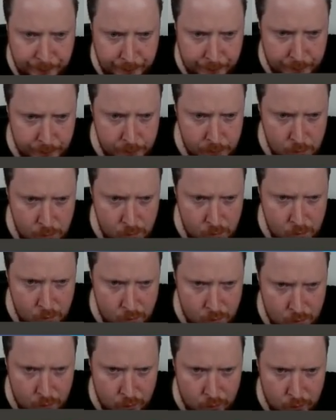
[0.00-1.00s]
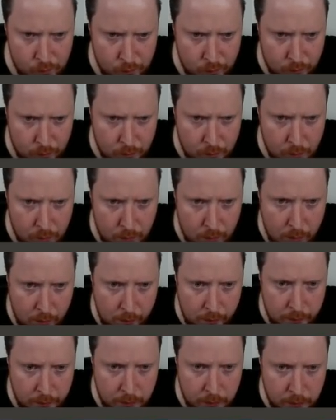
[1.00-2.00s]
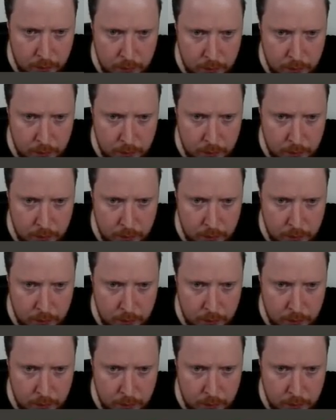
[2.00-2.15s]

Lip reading: (silence)